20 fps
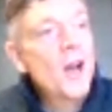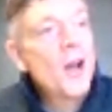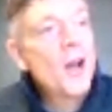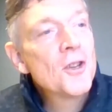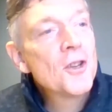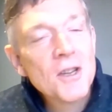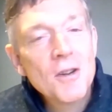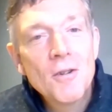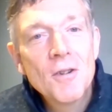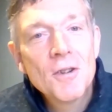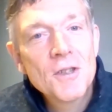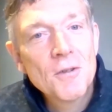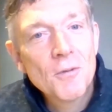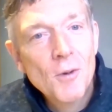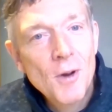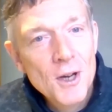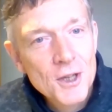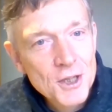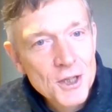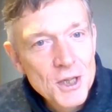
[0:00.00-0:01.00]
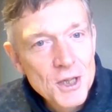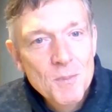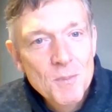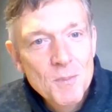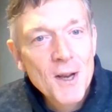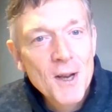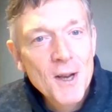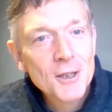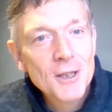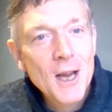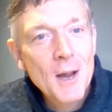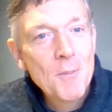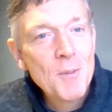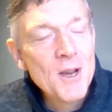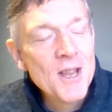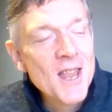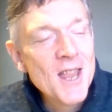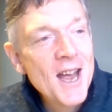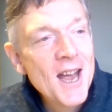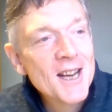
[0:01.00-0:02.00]
there are a whole series of questions bundled
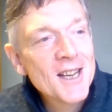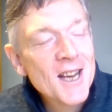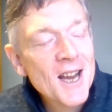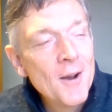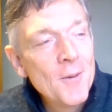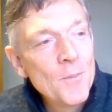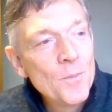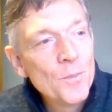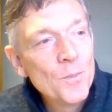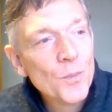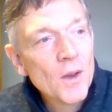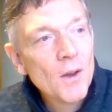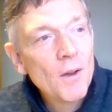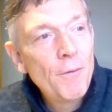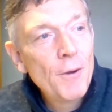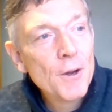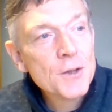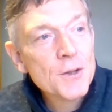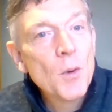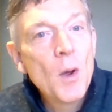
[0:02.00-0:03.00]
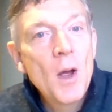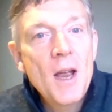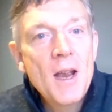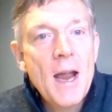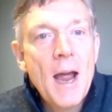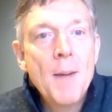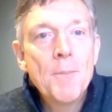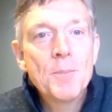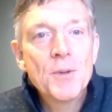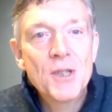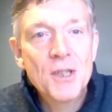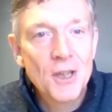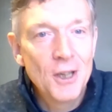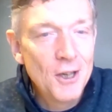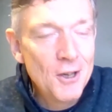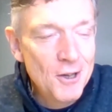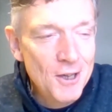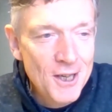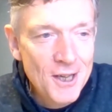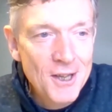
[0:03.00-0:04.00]
up in that. First of all, I
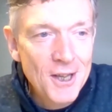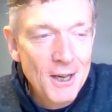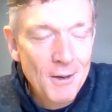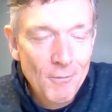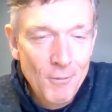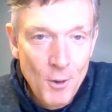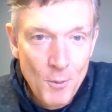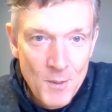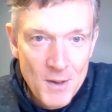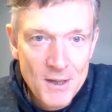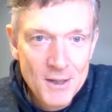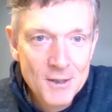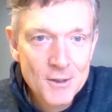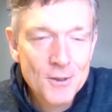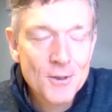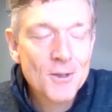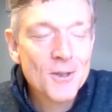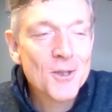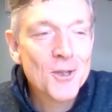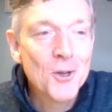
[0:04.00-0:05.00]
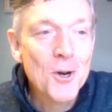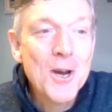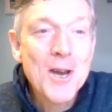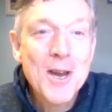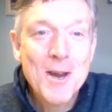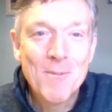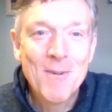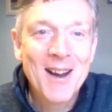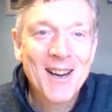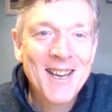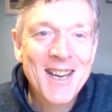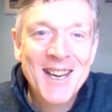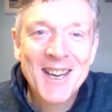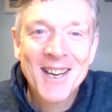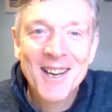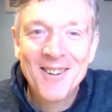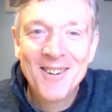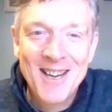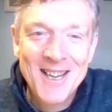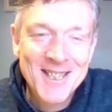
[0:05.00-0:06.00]
absolutely think we'll be talking about
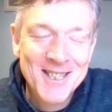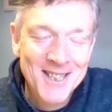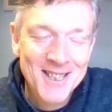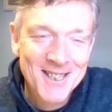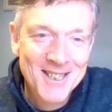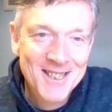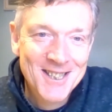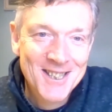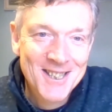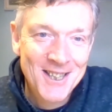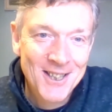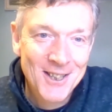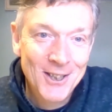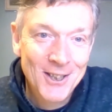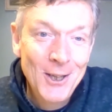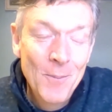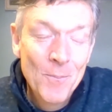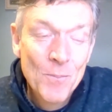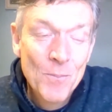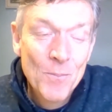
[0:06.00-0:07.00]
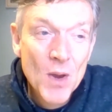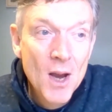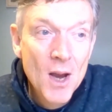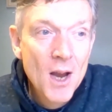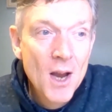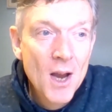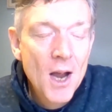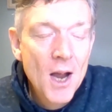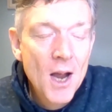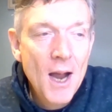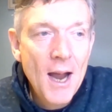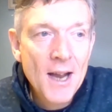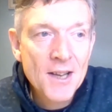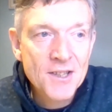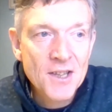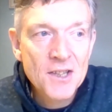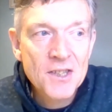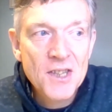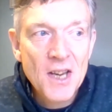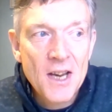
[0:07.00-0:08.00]
Kiko agents still.
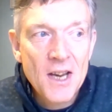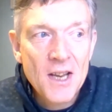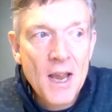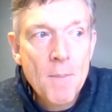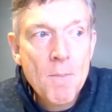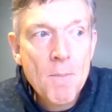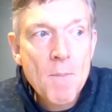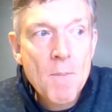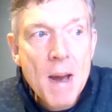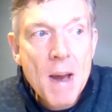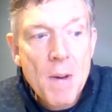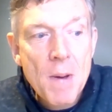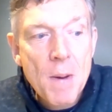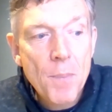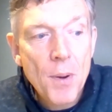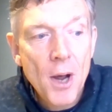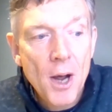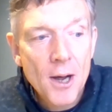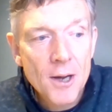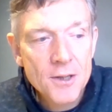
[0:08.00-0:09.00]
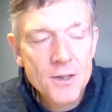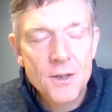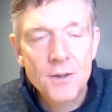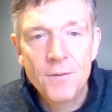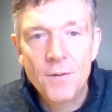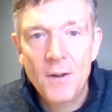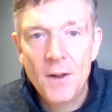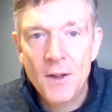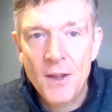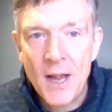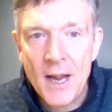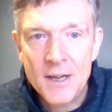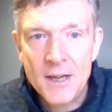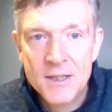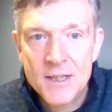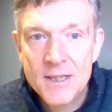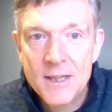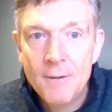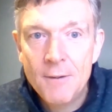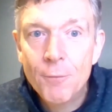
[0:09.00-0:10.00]
As I say, they may be part of
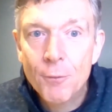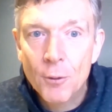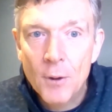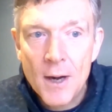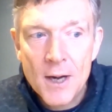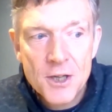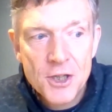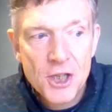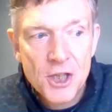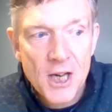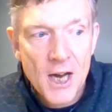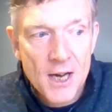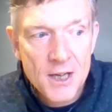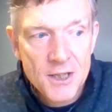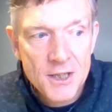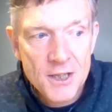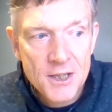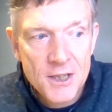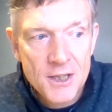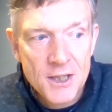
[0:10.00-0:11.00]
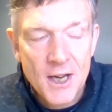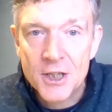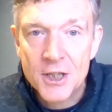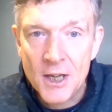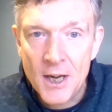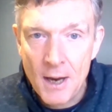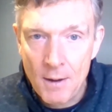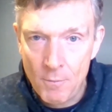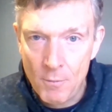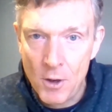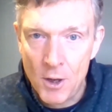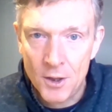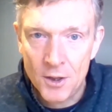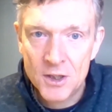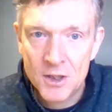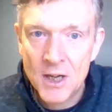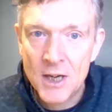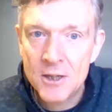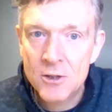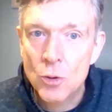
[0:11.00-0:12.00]
that differentiated agent
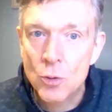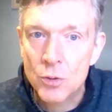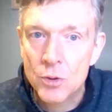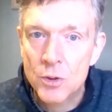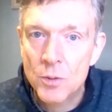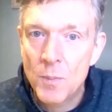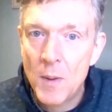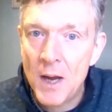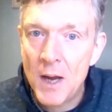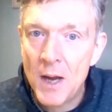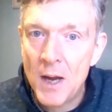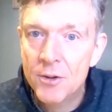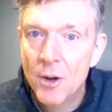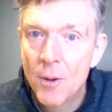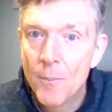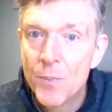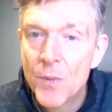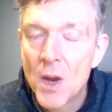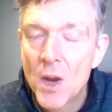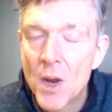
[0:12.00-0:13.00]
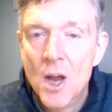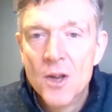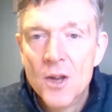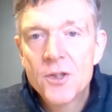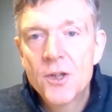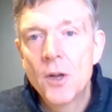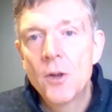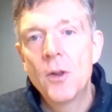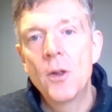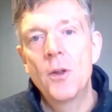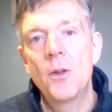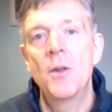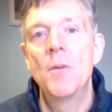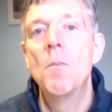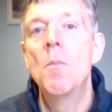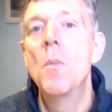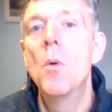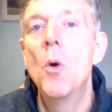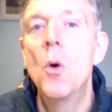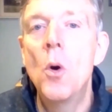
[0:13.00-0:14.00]
network that I talked about, so
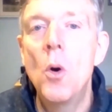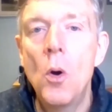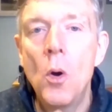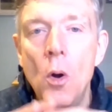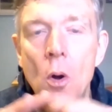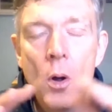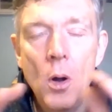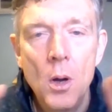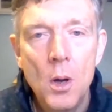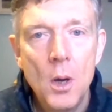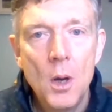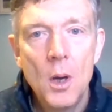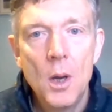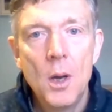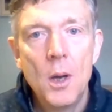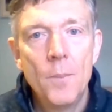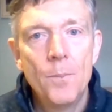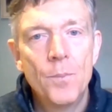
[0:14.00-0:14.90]
that the more